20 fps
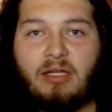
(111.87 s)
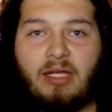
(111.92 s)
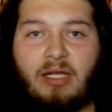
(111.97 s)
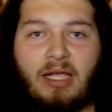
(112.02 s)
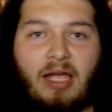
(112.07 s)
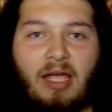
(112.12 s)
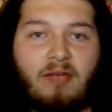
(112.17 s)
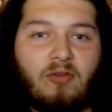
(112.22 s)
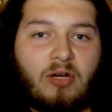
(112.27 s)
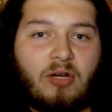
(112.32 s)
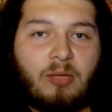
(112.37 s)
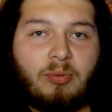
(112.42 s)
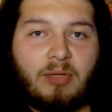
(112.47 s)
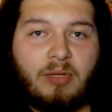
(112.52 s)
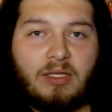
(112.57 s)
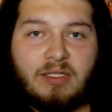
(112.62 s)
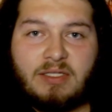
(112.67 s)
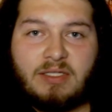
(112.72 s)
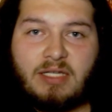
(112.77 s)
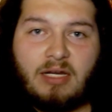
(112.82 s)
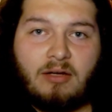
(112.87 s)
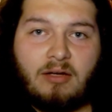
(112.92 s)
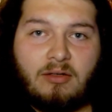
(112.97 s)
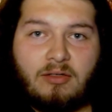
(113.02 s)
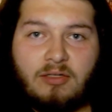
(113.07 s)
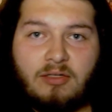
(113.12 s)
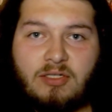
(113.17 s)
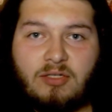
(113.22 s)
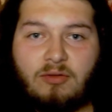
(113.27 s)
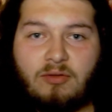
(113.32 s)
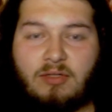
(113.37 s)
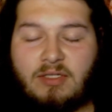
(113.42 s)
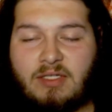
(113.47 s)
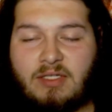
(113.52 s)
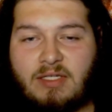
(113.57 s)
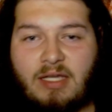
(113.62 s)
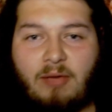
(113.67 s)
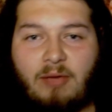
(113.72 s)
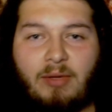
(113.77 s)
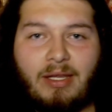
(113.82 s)
I've already played this character, so this is
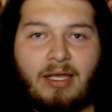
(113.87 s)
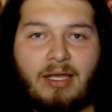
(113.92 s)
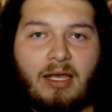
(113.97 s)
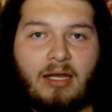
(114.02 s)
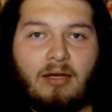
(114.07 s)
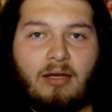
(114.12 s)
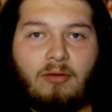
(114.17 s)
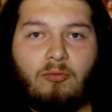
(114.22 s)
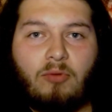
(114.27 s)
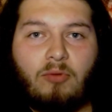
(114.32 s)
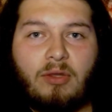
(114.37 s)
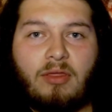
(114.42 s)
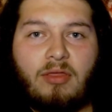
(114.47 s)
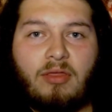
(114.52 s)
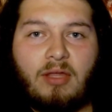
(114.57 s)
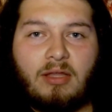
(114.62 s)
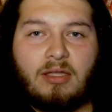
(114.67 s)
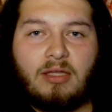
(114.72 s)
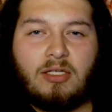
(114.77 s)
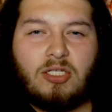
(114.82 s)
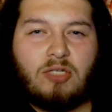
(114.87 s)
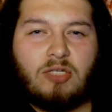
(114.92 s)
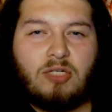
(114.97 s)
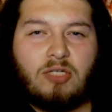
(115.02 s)
how I kind of would think that she would